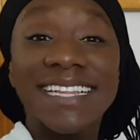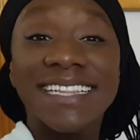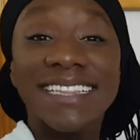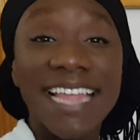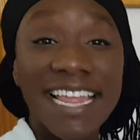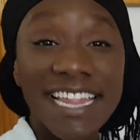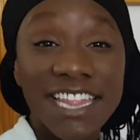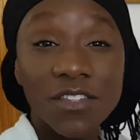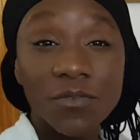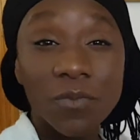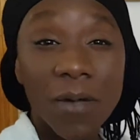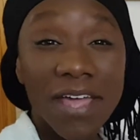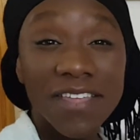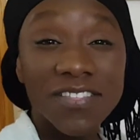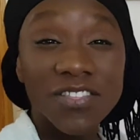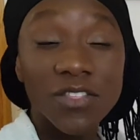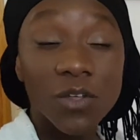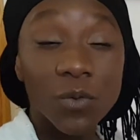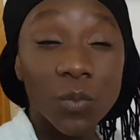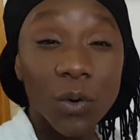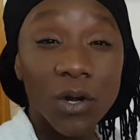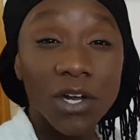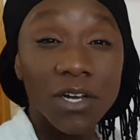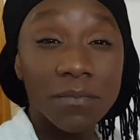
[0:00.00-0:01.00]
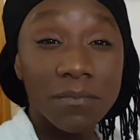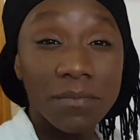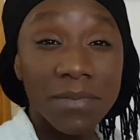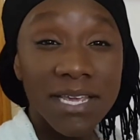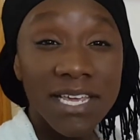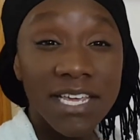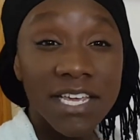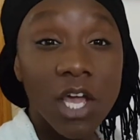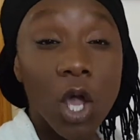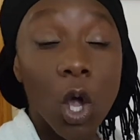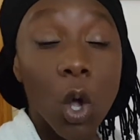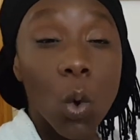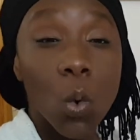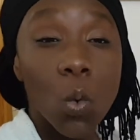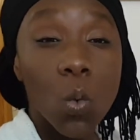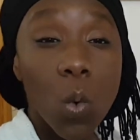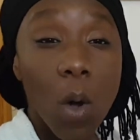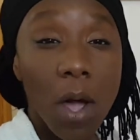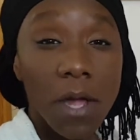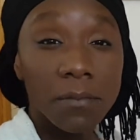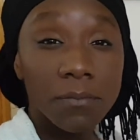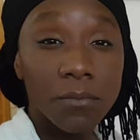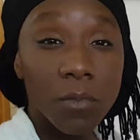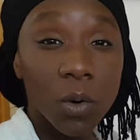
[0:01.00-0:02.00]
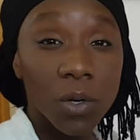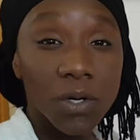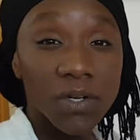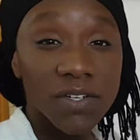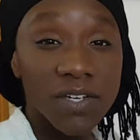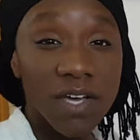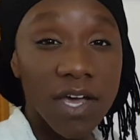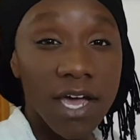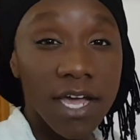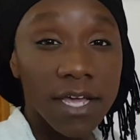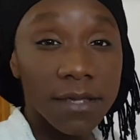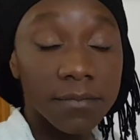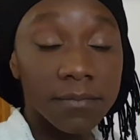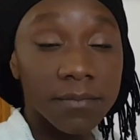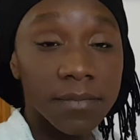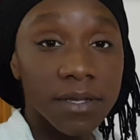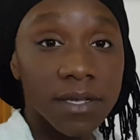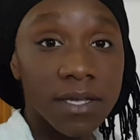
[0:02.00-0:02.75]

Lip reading: Let's write the word me one more time,